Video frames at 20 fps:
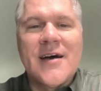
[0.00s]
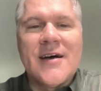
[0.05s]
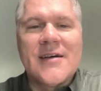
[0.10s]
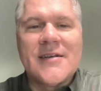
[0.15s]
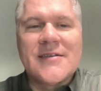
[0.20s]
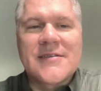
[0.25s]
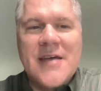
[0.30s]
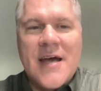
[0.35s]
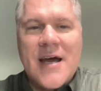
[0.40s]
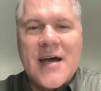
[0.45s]

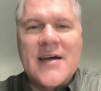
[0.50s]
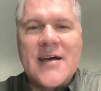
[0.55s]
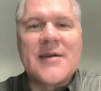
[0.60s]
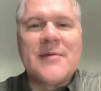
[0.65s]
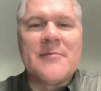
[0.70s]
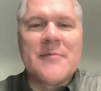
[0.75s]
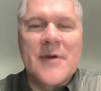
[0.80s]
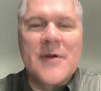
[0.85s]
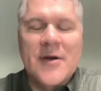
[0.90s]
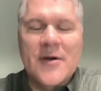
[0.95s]

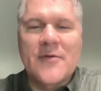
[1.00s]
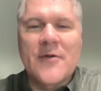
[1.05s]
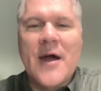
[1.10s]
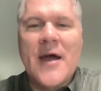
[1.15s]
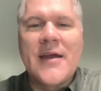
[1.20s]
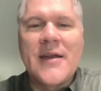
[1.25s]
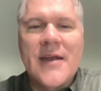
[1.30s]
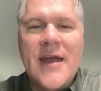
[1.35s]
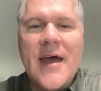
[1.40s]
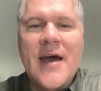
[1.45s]
time
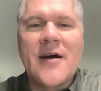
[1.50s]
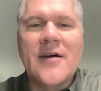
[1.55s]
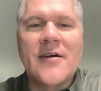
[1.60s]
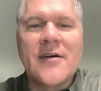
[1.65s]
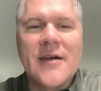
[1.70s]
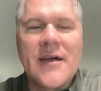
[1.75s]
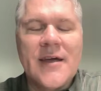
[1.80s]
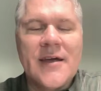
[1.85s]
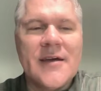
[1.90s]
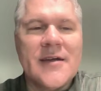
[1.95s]
right now.
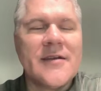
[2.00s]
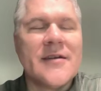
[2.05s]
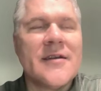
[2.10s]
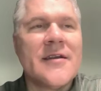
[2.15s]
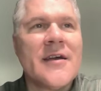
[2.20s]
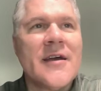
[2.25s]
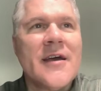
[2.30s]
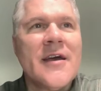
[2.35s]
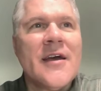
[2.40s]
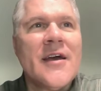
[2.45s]

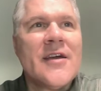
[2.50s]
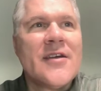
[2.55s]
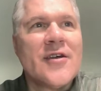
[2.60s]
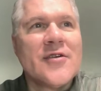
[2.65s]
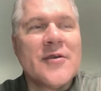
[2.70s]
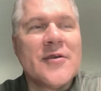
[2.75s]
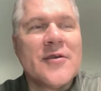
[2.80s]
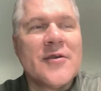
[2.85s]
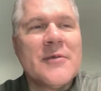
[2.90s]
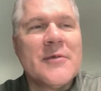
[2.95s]
And
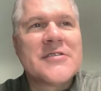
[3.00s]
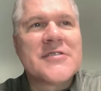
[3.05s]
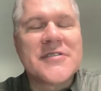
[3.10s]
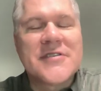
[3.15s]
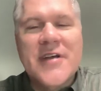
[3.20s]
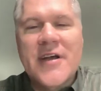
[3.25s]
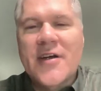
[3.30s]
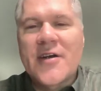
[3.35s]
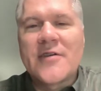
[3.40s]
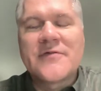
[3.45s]
you mentioned
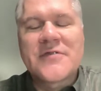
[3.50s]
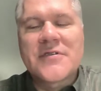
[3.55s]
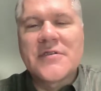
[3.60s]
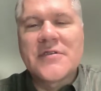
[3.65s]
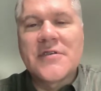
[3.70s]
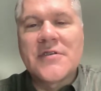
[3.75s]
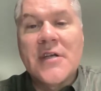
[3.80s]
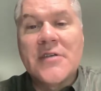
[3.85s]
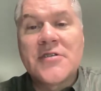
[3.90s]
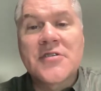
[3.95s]
tariffs
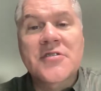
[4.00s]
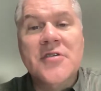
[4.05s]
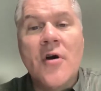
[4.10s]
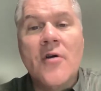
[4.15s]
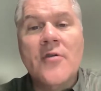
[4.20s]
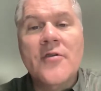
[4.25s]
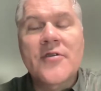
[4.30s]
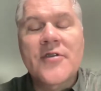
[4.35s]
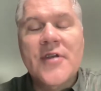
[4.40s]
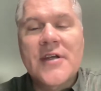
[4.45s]
and just
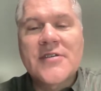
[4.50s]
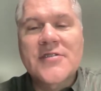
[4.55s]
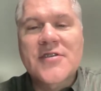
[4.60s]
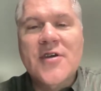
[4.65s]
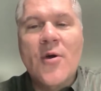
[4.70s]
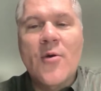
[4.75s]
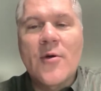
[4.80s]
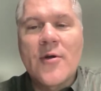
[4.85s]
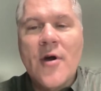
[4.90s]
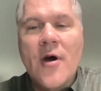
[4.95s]
all the things
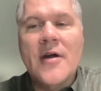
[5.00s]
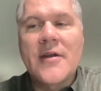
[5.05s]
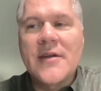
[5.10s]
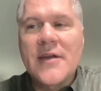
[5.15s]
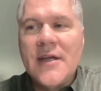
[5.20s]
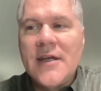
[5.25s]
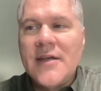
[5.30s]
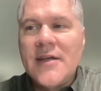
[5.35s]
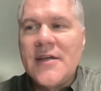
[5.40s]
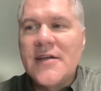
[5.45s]
going on.
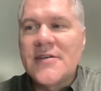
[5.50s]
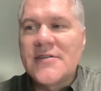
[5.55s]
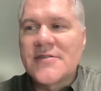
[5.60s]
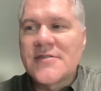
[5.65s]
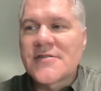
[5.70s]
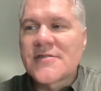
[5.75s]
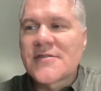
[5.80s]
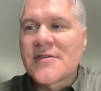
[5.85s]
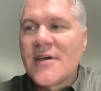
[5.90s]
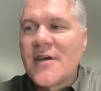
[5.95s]
It
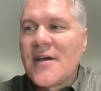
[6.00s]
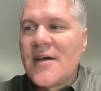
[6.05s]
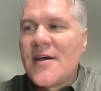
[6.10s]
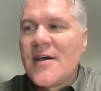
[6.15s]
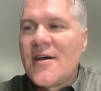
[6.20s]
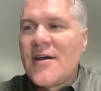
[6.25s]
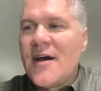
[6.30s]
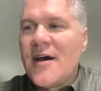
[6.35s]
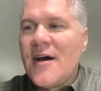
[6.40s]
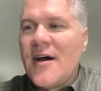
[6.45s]
is
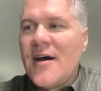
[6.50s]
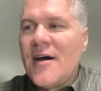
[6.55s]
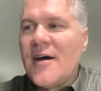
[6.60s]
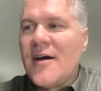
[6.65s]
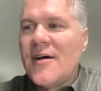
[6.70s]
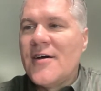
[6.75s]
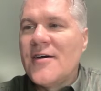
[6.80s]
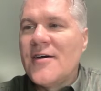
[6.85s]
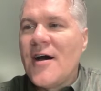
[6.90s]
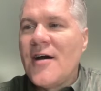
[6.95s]

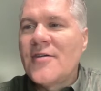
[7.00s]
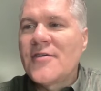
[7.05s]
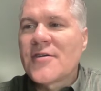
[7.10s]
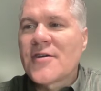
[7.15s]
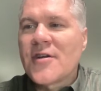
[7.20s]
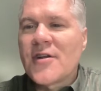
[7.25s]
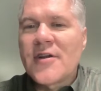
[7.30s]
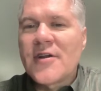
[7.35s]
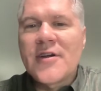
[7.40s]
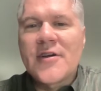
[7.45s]

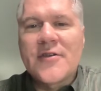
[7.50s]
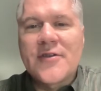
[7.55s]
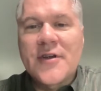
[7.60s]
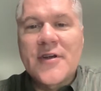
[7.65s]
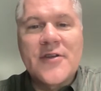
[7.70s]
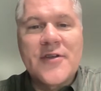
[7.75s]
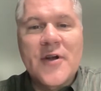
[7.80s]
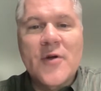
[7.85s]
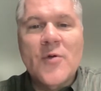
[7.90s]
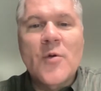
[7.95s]
unclear.
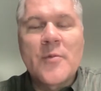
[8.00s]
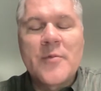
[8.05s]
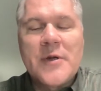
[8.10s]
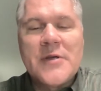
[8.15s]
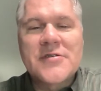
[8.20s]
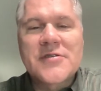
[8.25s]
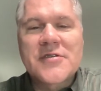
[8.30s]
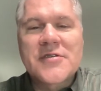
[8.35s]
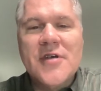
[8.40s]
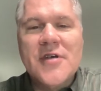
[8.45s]
There will
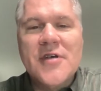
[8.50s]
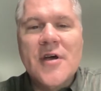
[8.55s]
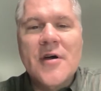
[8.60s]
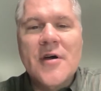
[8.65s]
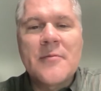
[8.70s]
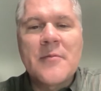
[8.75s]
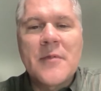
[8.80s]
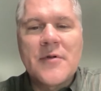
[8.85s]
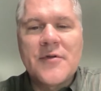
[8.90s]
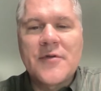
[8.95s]
be
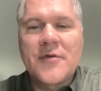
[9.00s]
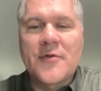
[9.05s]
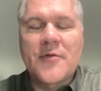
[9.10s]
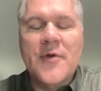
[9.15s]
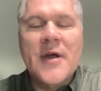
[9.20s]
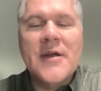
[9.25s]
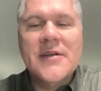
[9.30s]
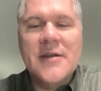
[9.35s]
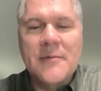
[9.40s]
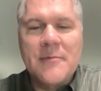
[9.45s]
some
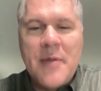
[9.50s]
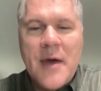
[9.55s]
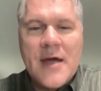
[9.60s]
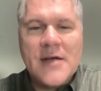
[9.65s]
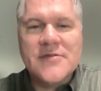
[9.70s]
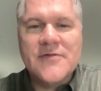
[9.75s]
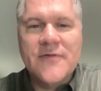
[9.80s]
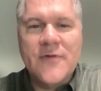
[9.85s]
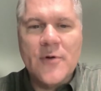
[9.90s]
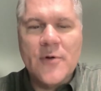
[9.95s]
direct
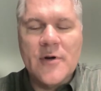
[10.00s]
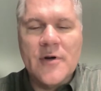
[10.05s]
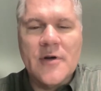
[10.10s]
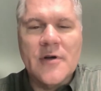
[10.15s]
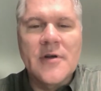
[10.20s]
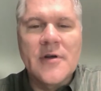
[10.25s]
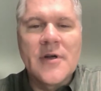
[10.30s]
impacts for